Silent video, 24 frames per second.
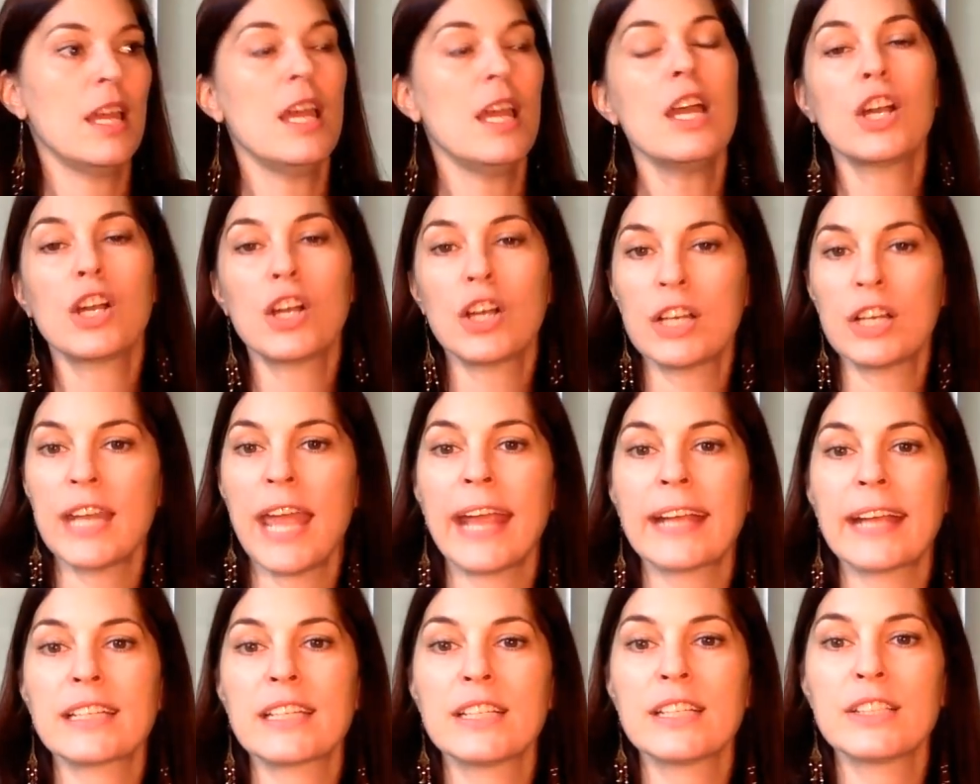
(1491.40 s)

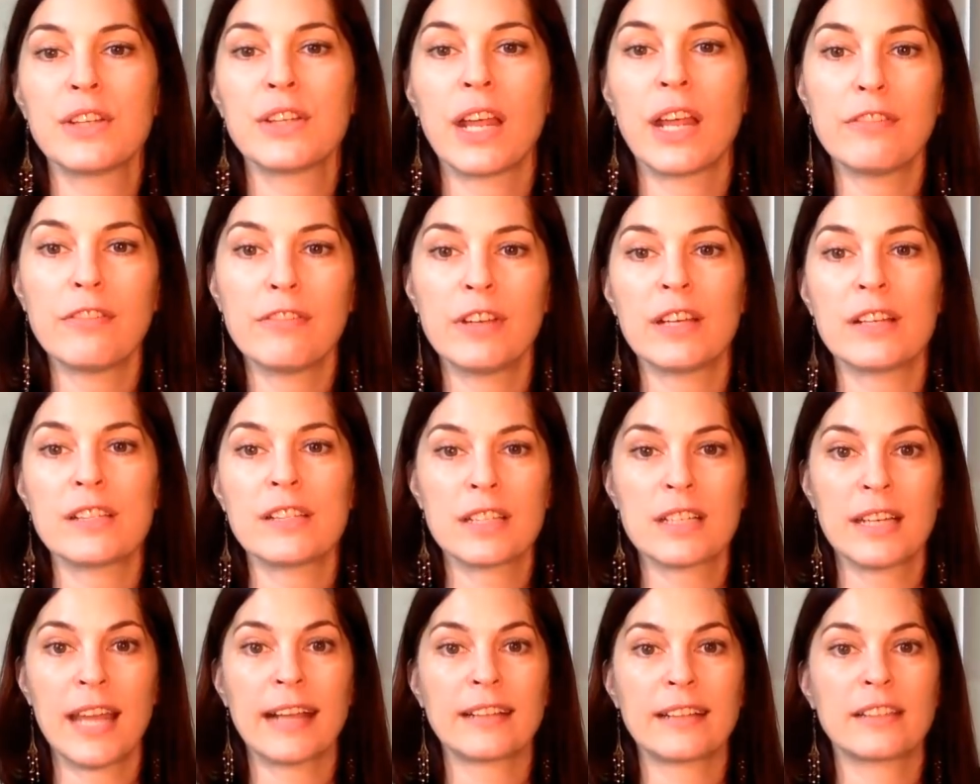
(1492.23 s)
connecting to that fear that's
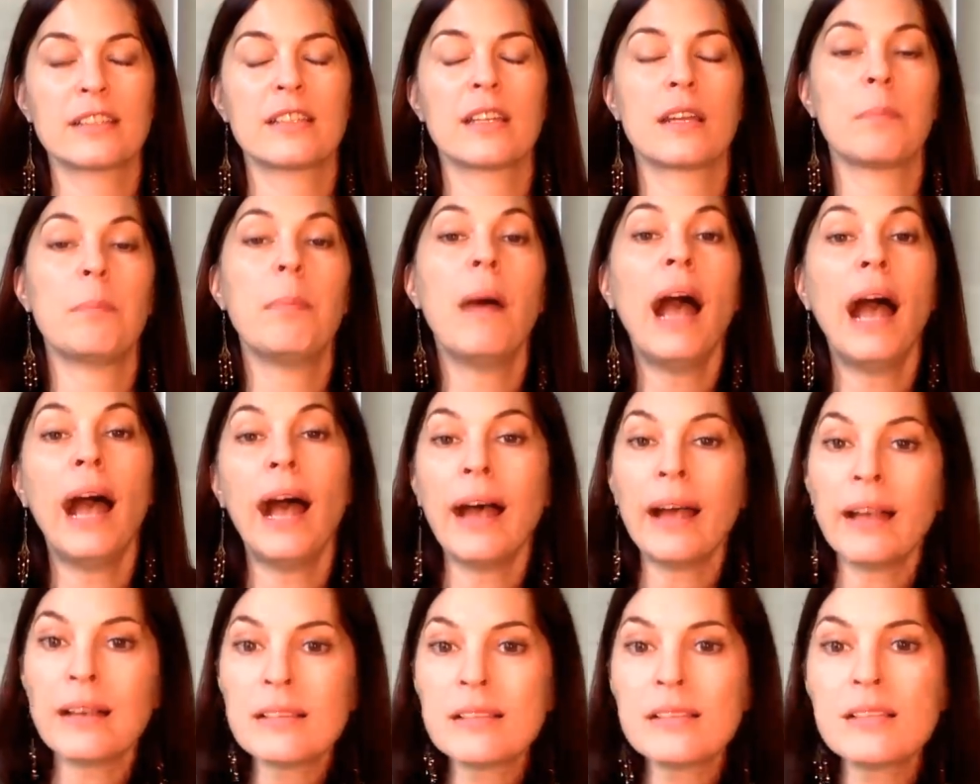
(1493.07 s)
connected to the
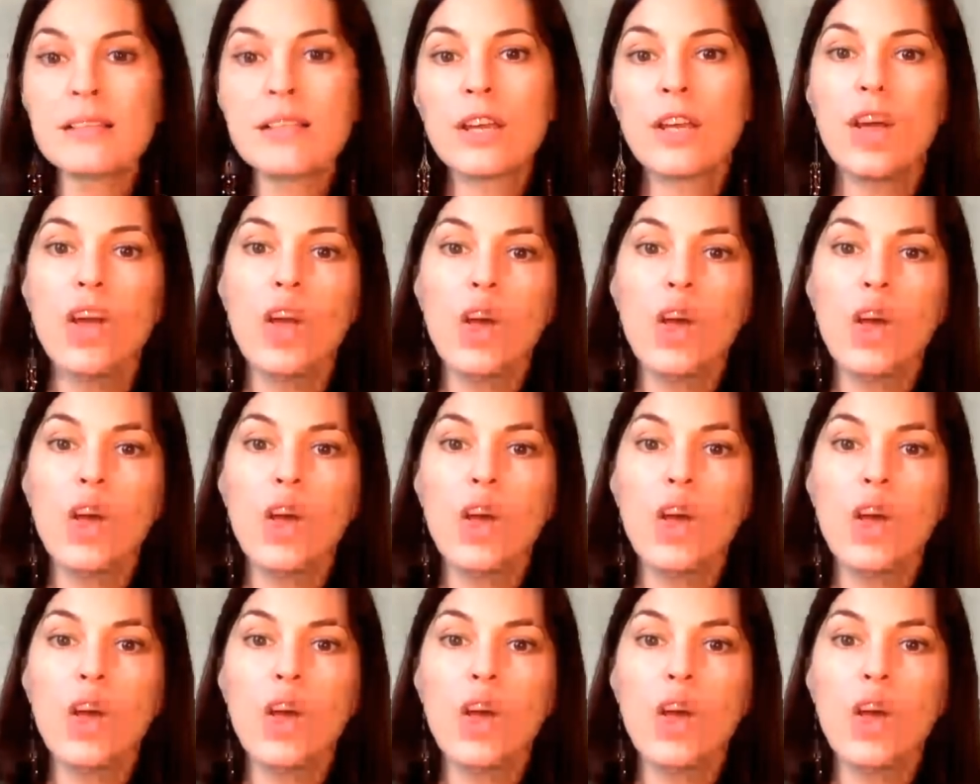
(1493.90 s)
past,